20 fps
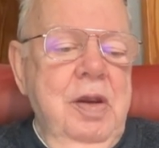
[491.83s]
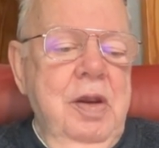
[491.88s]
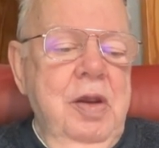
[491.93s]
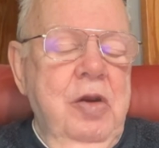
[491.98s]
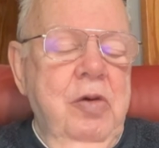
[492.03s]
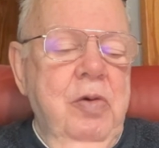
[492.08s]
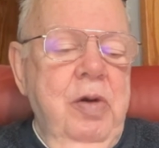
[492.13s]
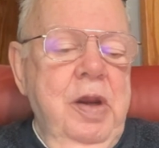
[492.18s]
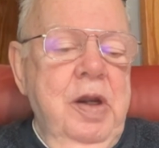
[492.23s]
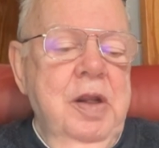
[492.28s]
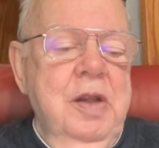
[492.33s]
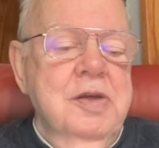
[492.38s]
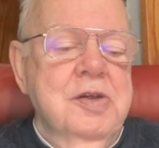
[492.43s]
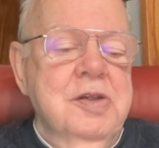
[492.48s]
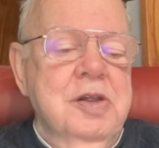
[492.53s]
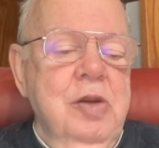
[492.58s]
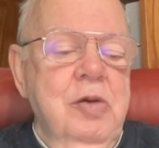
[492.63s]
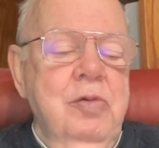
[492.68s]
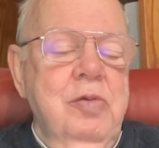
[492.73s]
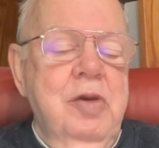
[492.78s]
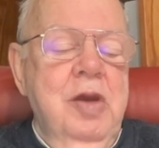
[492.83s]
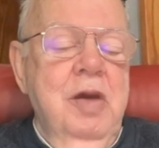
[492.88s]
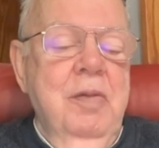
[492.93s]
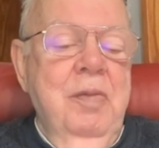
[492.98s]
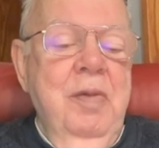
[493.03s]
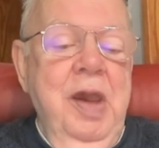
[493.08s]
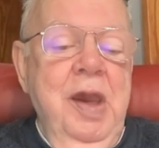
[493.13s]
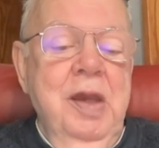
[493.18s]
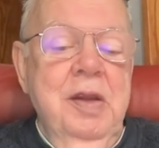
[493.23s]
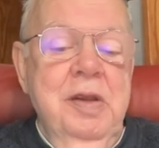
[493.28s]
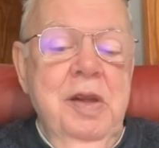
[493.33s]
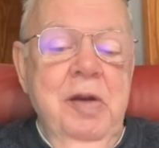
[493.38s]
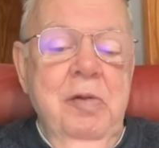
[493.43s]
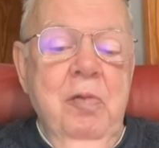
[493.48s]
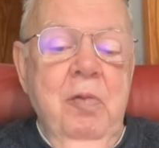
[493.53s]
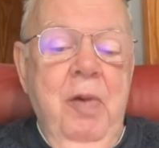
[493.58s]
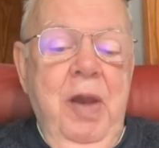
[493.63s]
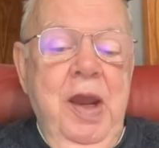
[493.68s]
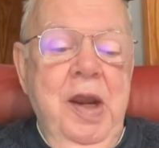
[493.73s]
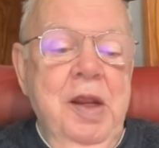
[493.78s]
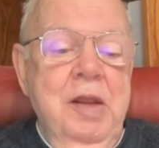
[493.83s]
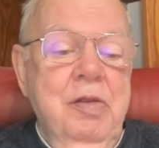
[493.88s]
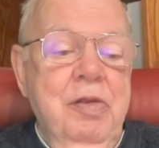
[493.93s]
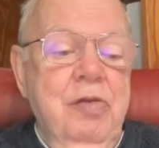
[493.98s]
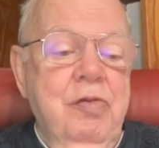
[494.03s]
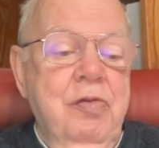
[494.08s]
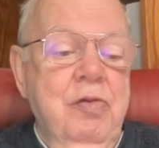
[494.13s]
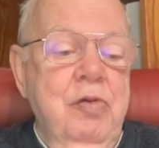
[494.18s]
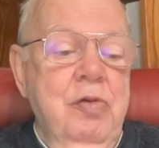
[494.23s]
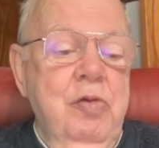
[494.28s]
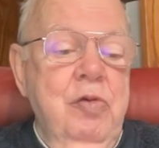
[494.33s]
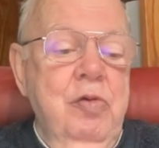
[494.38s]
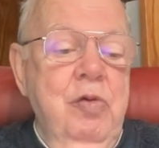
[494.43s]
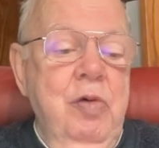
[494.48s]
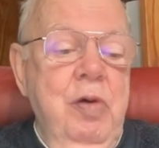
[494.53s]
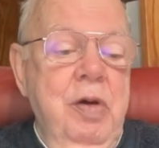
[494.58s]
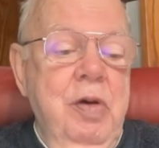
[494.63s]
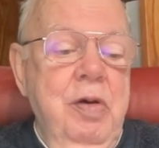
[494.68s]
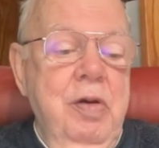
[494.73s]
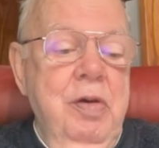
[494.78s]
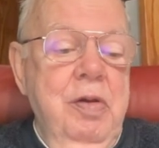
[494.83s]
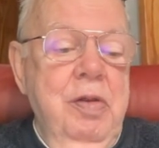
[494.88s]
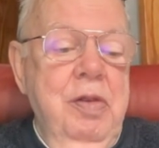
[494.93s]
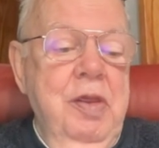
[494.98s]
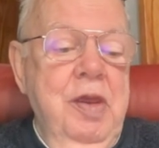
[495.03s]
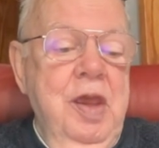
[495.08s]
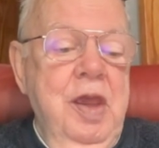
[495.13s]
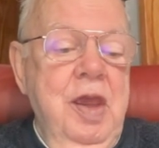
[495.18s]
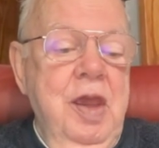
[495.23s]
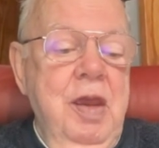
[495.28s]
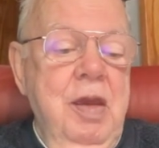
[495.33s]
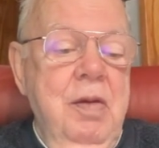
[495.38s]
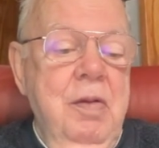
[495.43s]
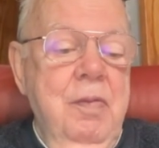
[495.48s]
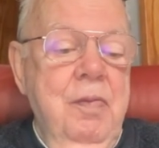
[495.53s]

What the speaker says: created this load command and it ran it through the